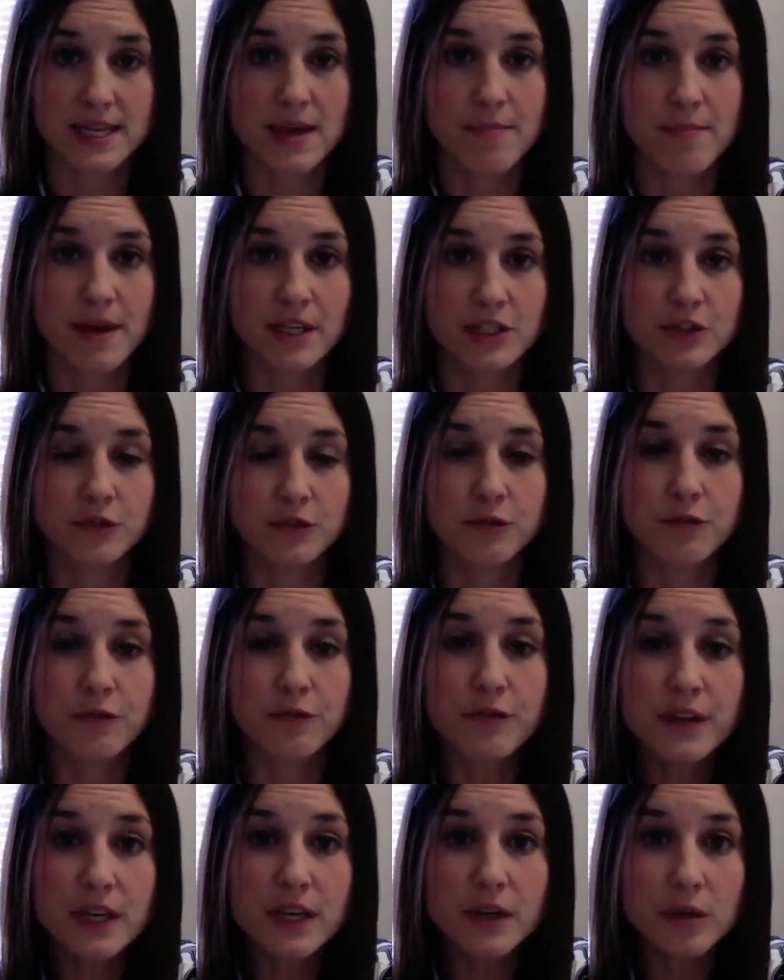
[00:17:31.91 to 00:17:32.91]
It makes you
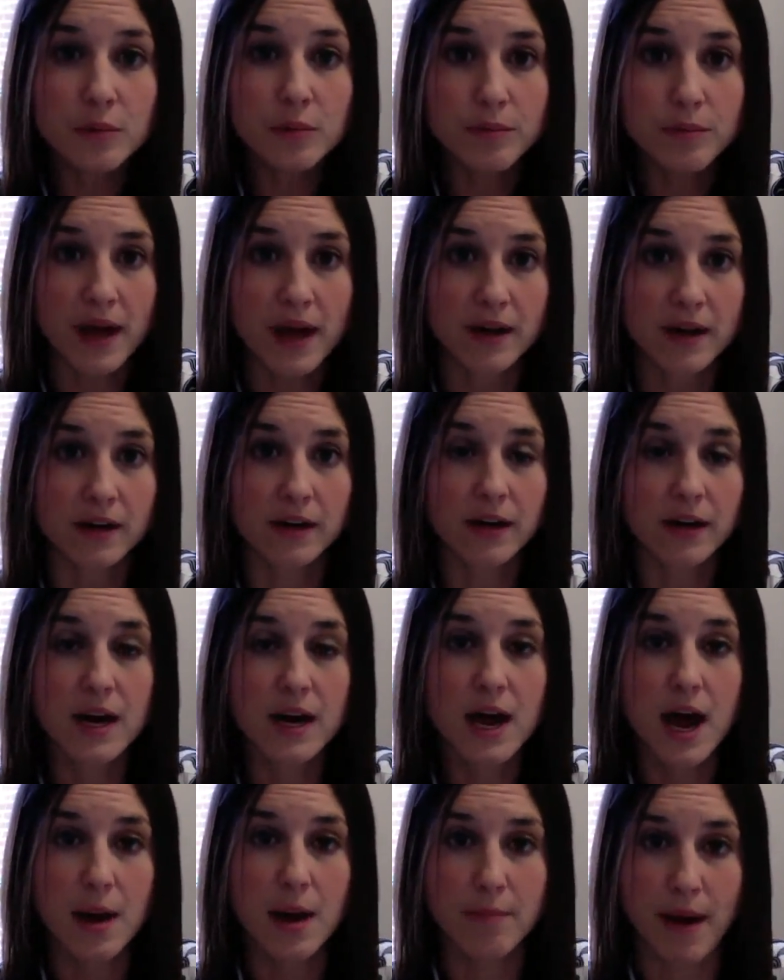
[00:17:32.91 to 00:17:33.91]
feel better
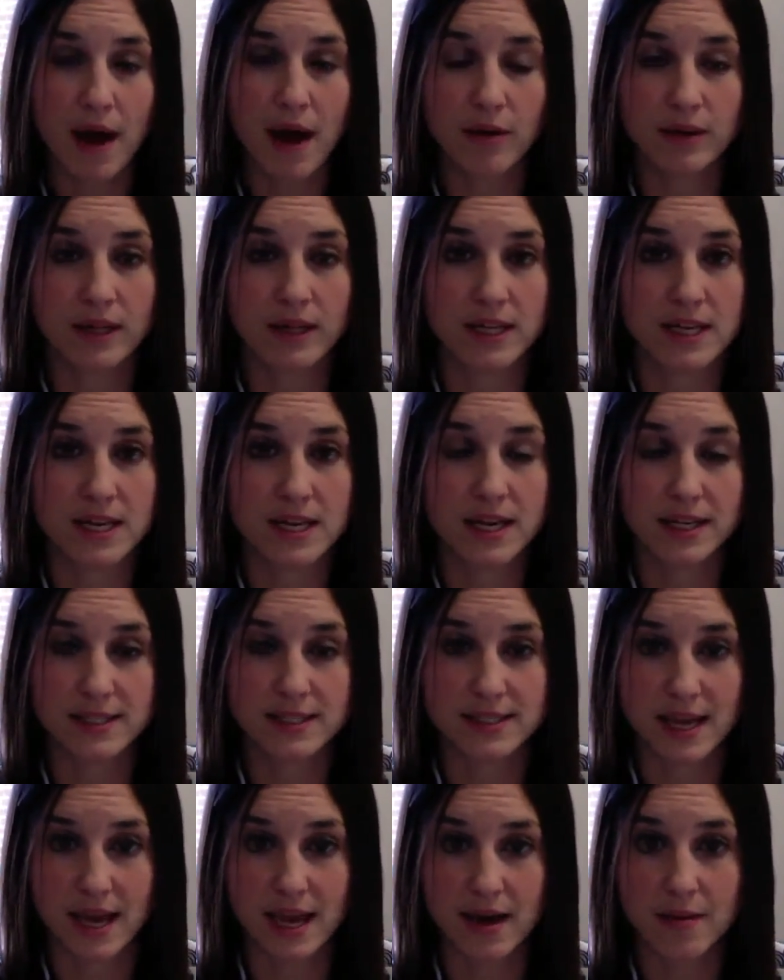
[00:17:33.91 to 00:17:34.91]
about the
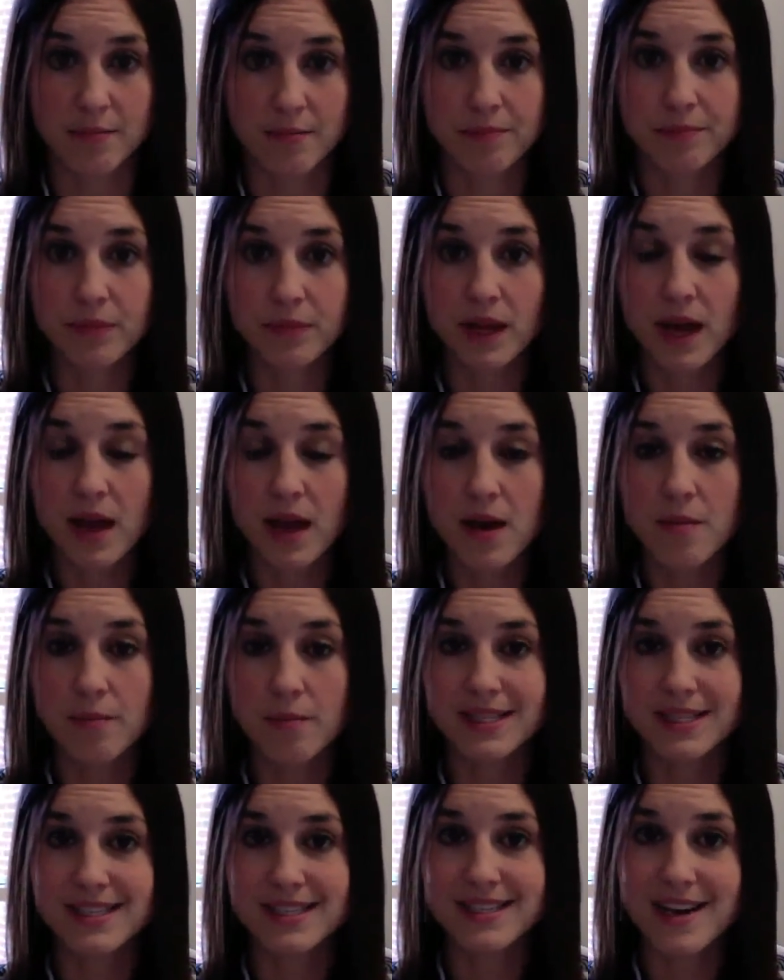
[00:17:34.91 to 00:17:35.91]
exam,
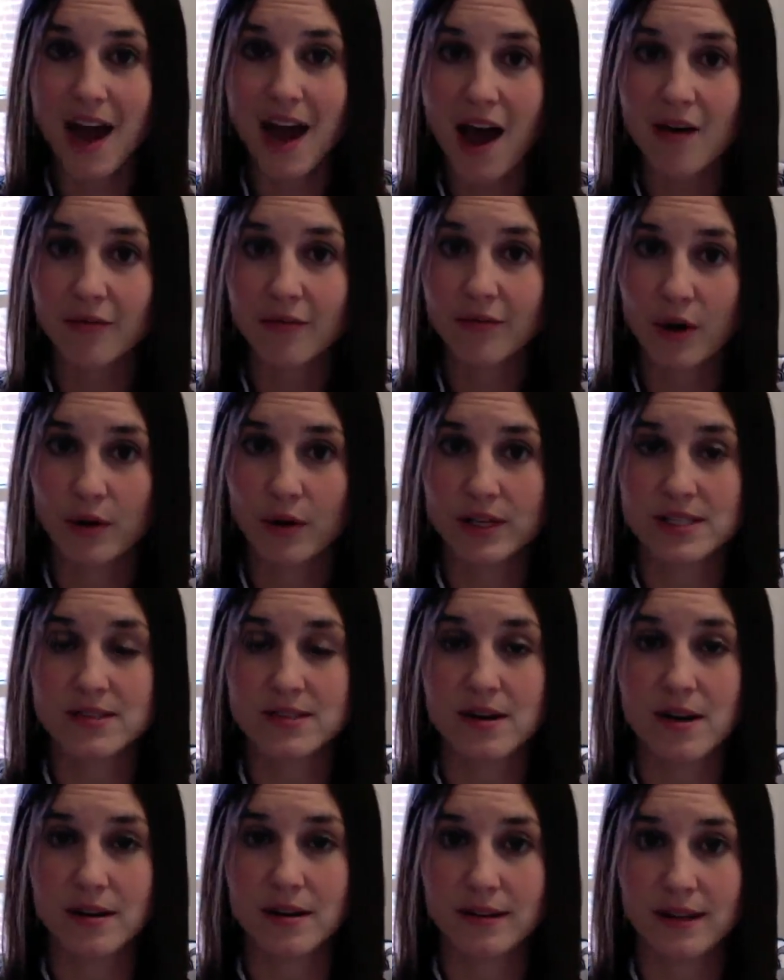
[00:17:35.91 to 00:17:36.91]
but it's not focused
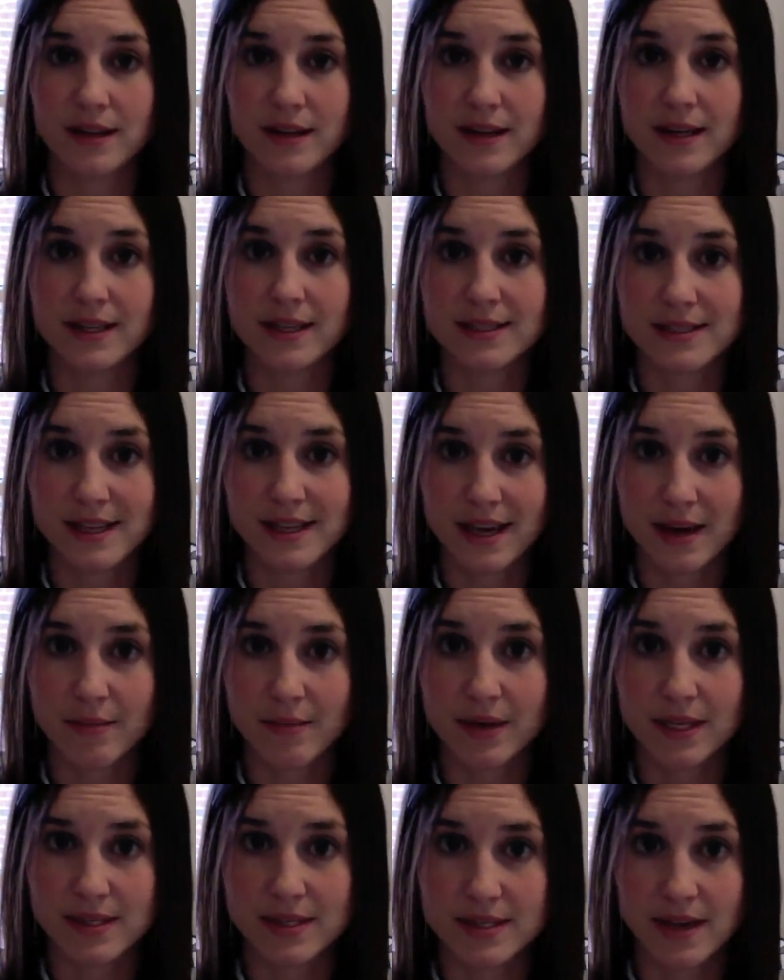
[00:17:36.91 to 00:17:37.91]
on the exam
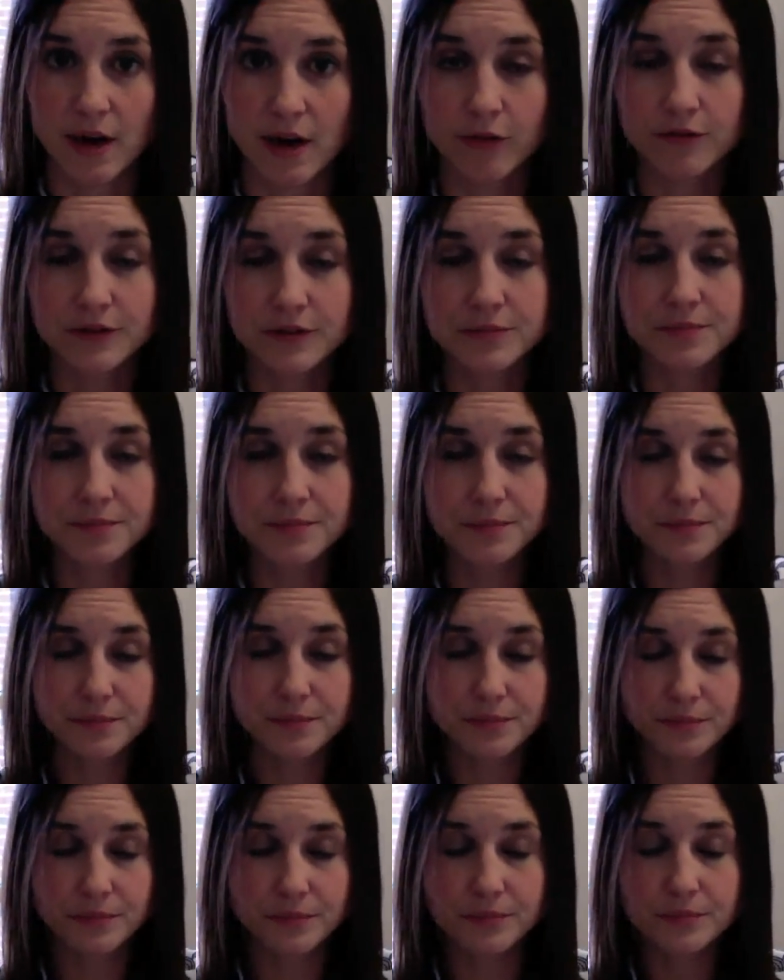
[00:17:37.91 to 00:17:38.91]
itself.
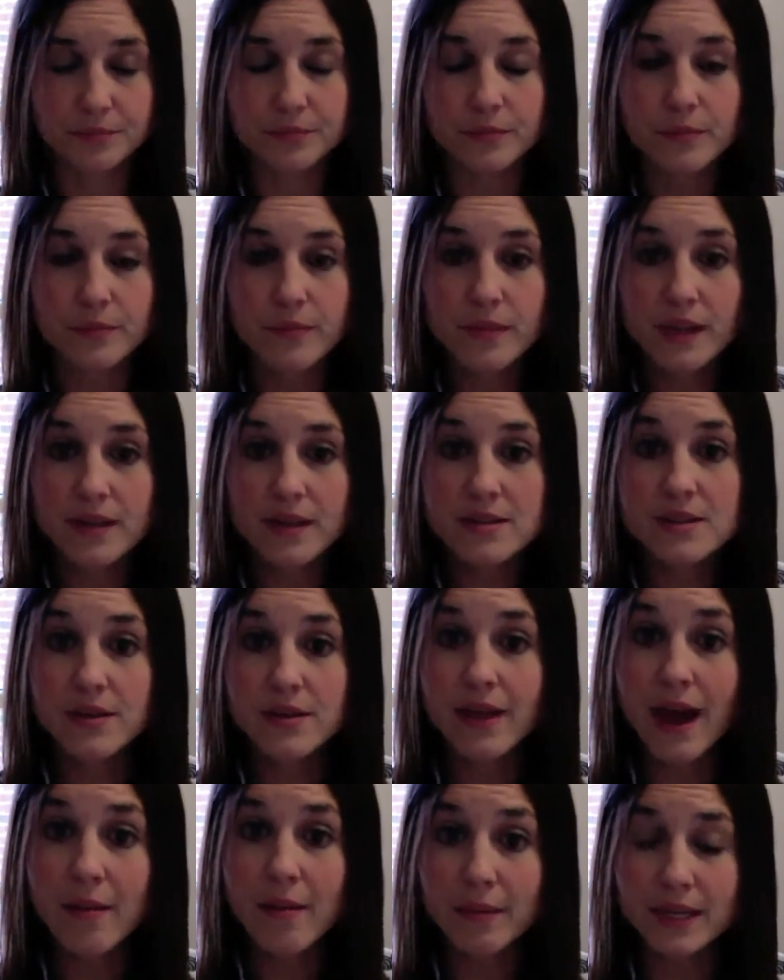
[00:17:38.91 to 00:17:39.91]

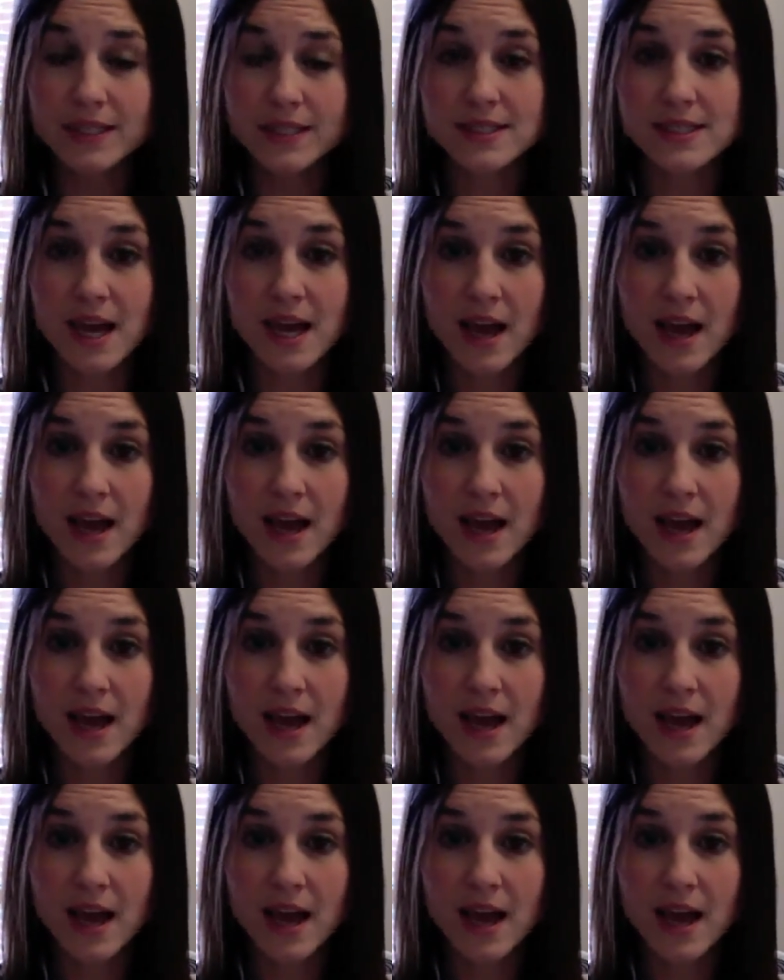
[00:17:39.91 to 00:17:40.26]
So that means